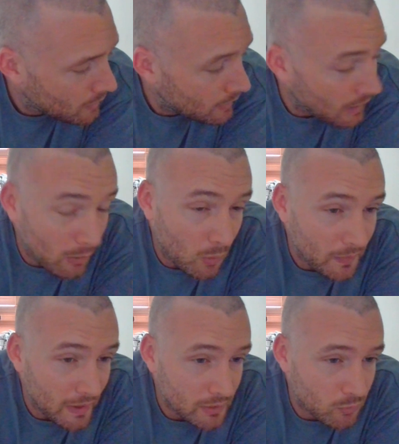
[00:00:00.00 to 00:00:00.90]
Now what
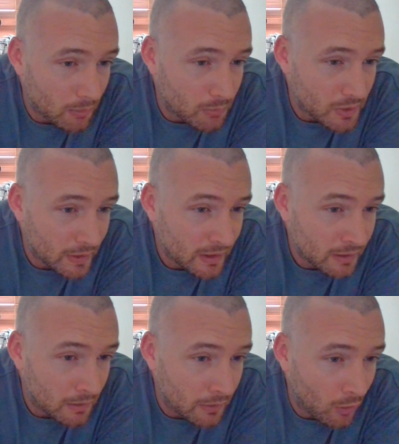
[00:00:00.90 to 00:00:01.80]
that's
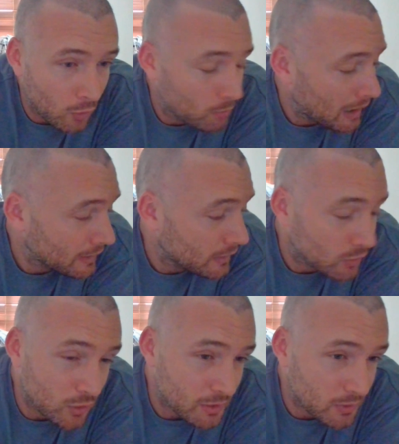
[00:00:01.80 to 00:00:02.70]
representing, an old man in a
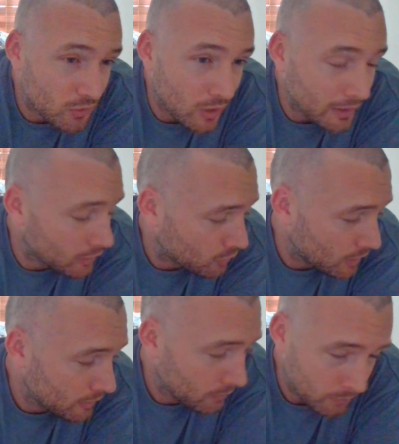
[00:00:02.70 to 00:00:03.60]
Christmas cracker
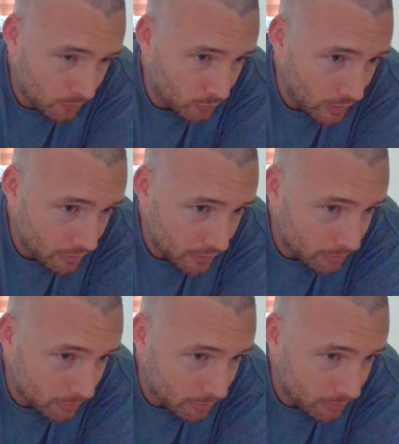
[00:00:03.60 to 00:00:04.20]
crown wearing a